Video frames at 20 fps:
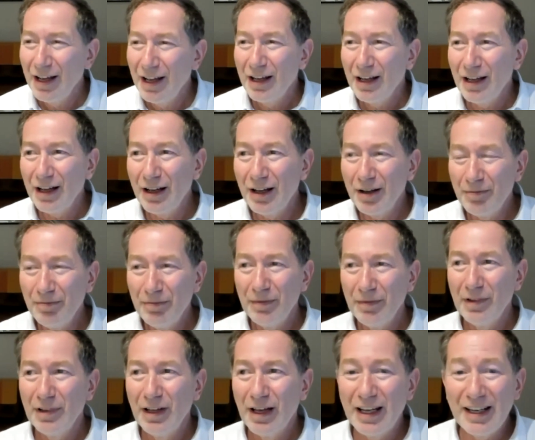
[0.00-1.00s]

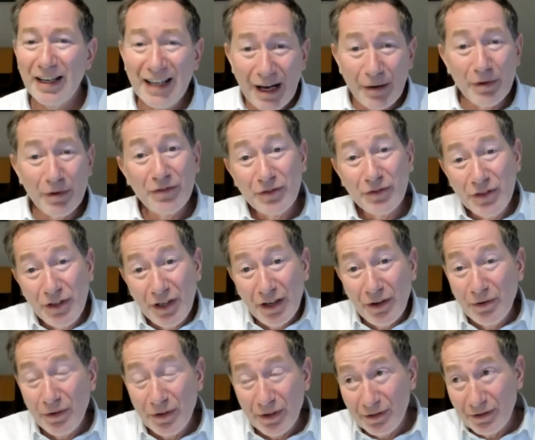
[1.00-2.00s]
And now we've,
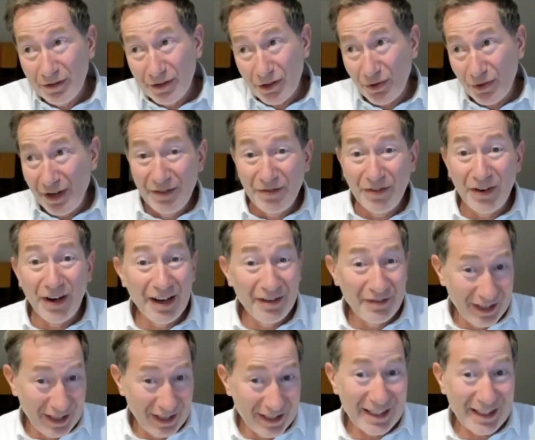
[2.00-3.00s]
25
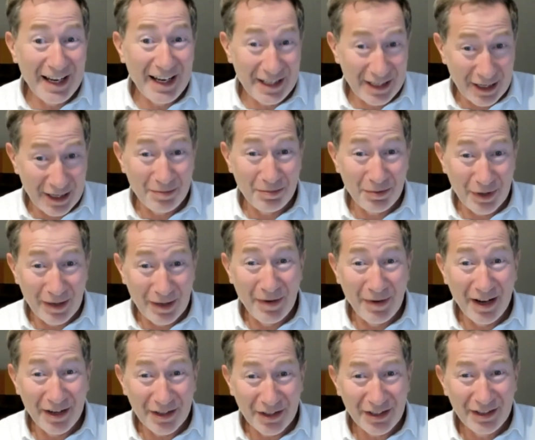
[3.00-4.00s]
years later, pretty
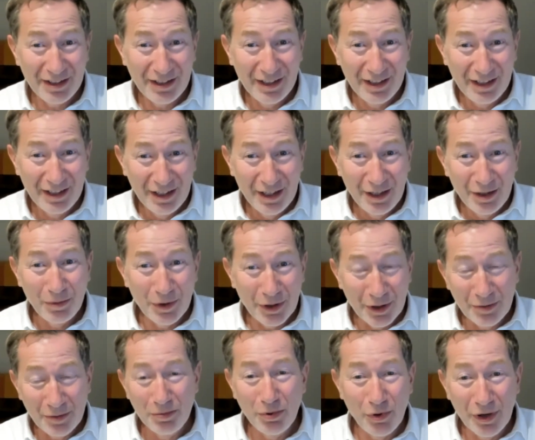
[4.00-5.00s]
much, we're at
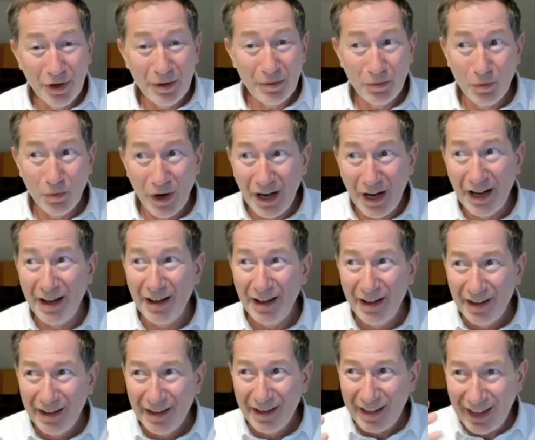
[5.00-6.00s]
a point where
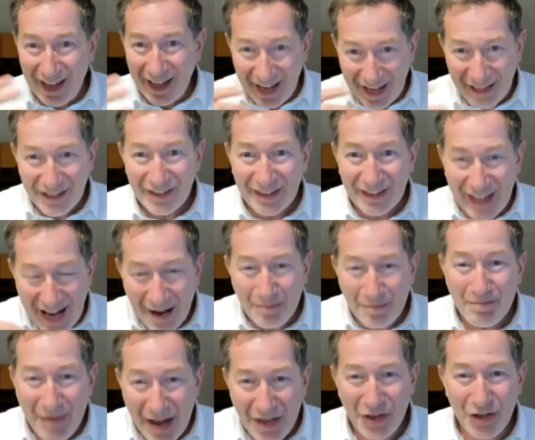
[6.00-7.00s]
that
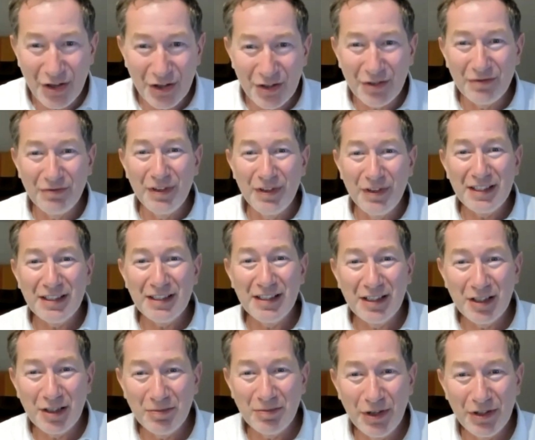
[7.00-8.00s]
method of
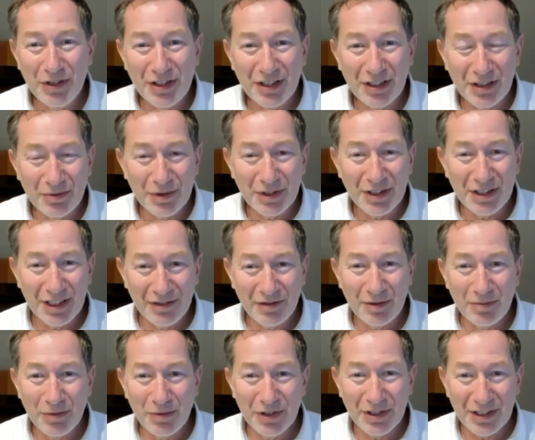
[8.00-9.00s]
listening to music and
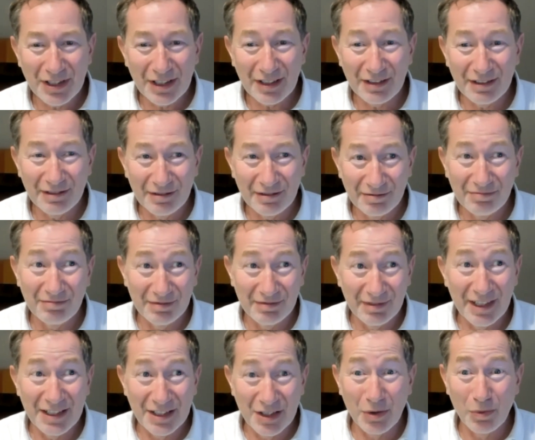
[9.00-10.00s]
receiving music
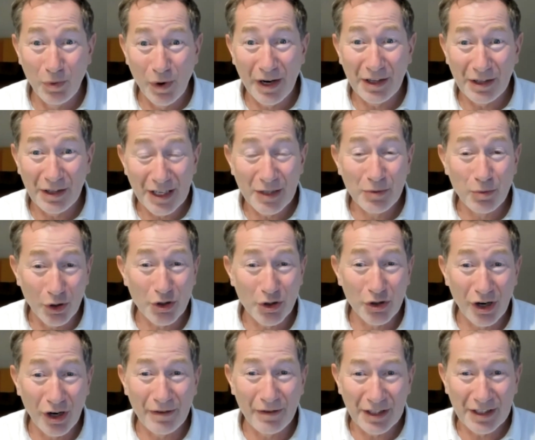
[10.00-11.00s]
is what's
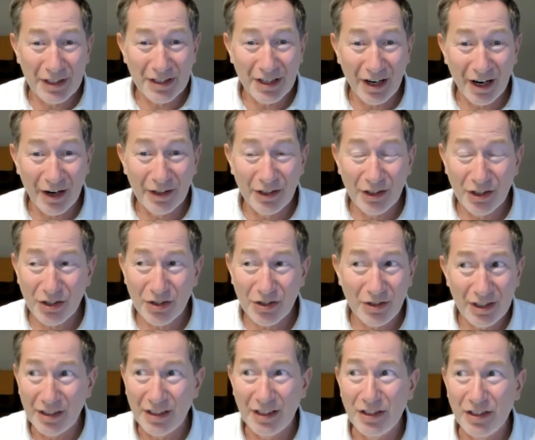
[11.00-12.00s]
driving the entire industry,
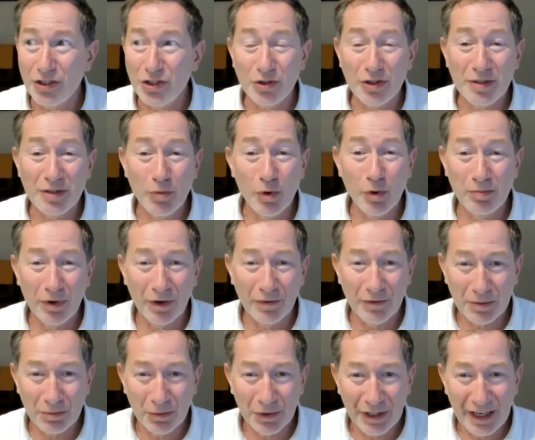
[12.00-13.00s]
and the industry is more
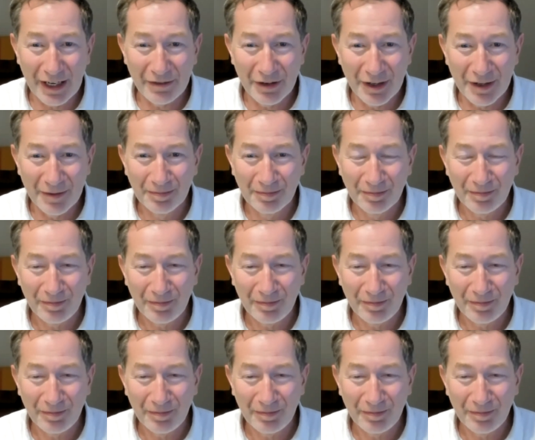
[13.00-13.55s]
profitable than ever.